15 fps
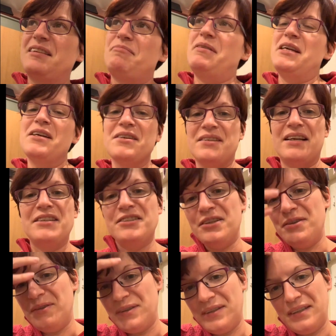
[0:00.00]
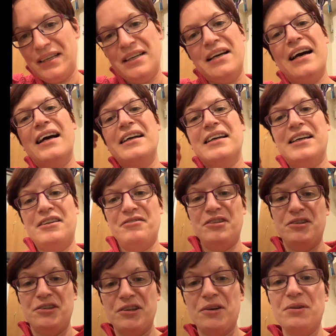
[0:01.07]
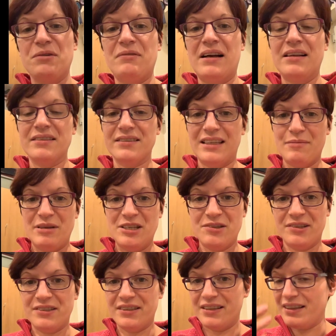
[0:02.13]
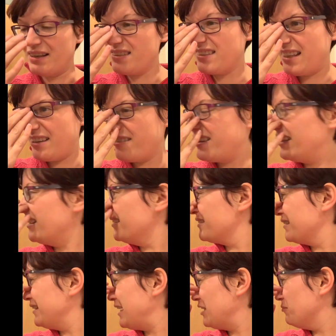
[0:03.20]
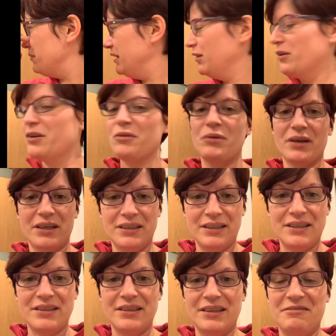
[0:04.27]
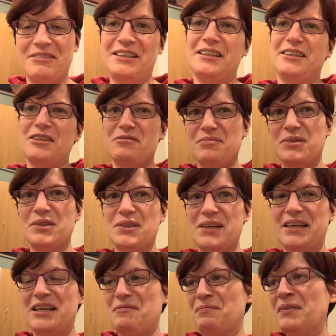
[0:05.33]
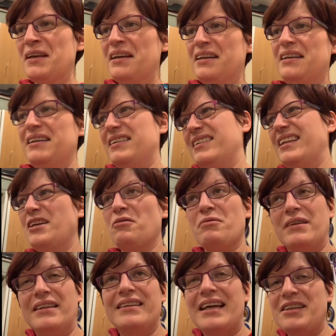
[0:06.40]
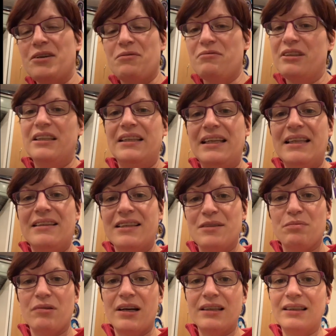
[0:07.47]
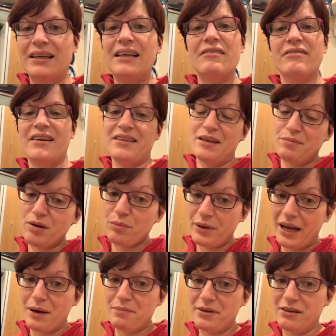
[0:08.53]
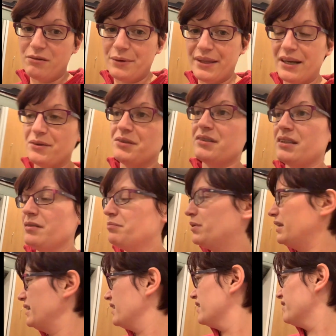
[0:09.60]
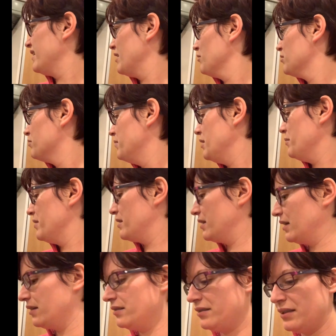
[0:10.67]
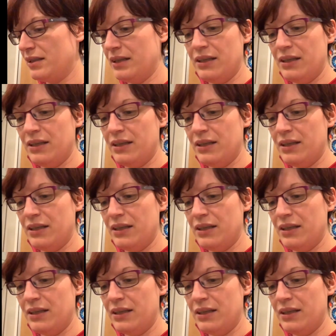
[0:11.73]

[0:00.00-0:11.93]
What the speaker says: because I kind of do show the rats and I'm interested in that side of things, it'll help me look at what condition they're in a lot more. They don't really need this bright light. In fact, they're probably happier without it, but it kind of helps me with that.